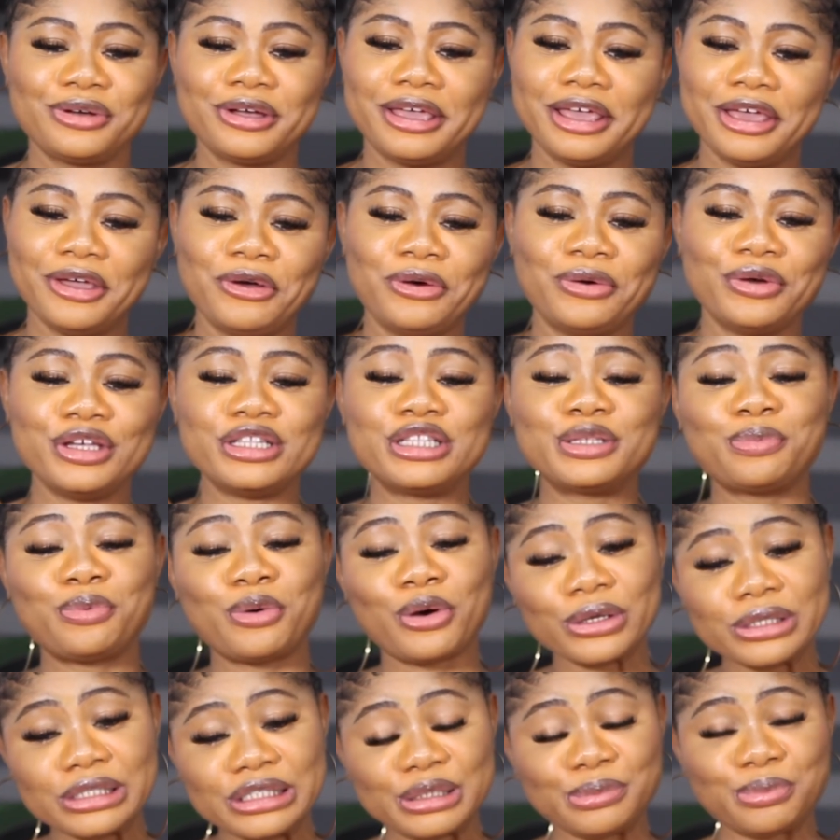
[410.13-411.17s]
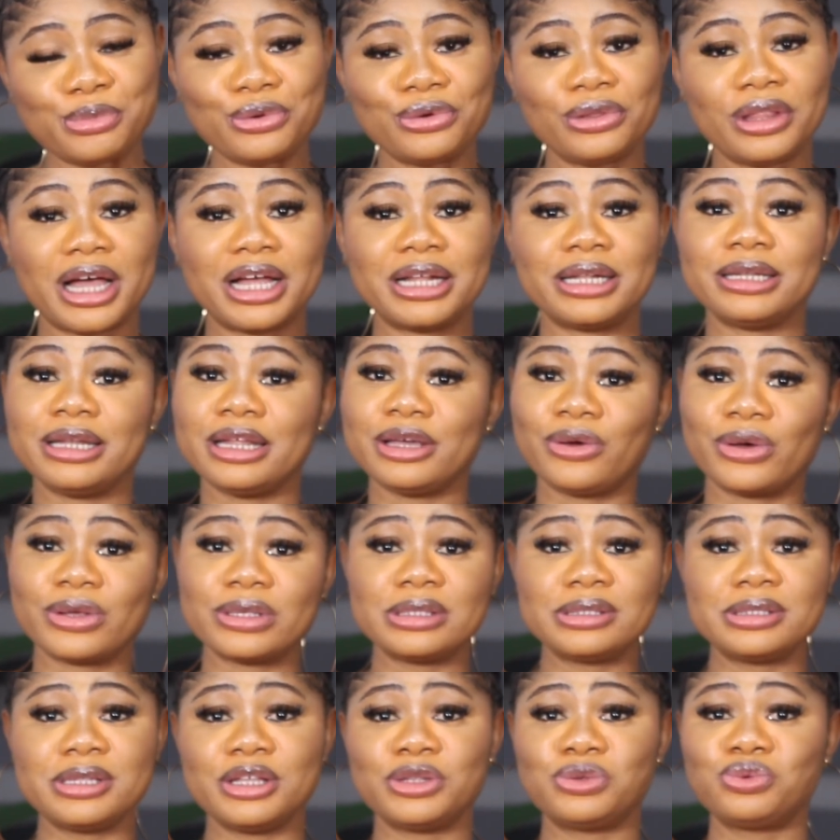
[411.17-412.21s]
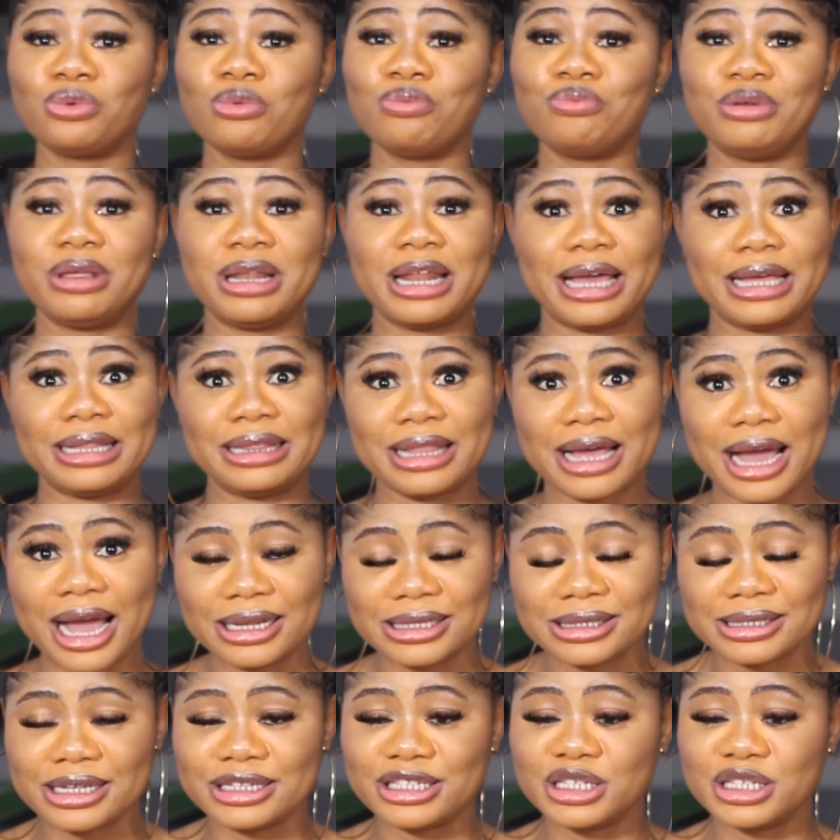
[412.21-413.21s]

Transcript: okay, well, it's possible that Lagos State won't be like that.